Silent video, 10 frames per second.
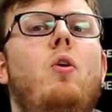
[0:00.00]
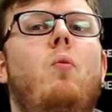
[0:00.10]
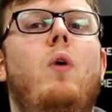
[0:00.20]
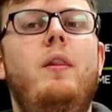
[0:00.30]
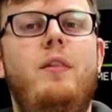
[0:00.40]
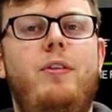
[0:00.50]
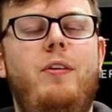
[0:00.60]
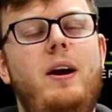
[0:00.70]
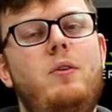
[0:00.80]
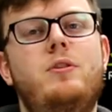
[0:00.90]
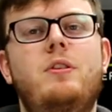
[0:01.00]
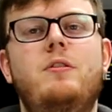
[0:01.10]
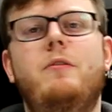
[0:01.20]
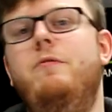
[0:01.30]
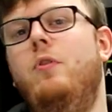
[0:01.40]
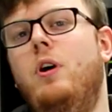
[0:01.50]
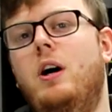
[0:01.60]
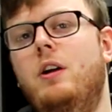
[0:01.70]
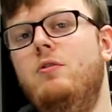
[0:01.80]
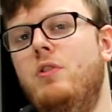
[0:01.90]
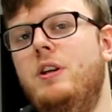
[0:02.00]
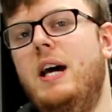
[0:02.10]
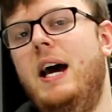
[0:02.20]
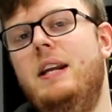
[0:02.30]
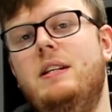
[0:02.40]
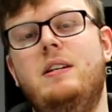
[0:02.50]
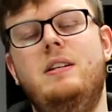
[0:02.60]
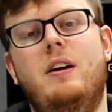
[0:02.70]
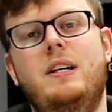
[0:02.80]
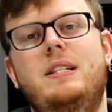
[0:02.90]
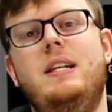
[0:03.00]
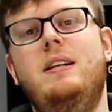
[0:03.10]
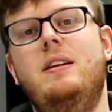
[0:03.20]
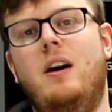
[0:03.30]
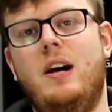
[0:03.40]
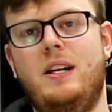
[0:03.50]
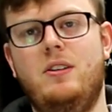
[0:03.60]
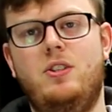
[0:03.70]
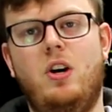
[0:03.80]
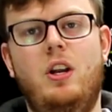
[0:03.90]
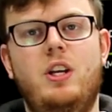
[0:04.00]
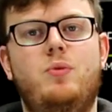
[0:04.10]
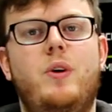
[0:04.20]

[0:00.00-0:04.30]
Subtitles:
$1,499,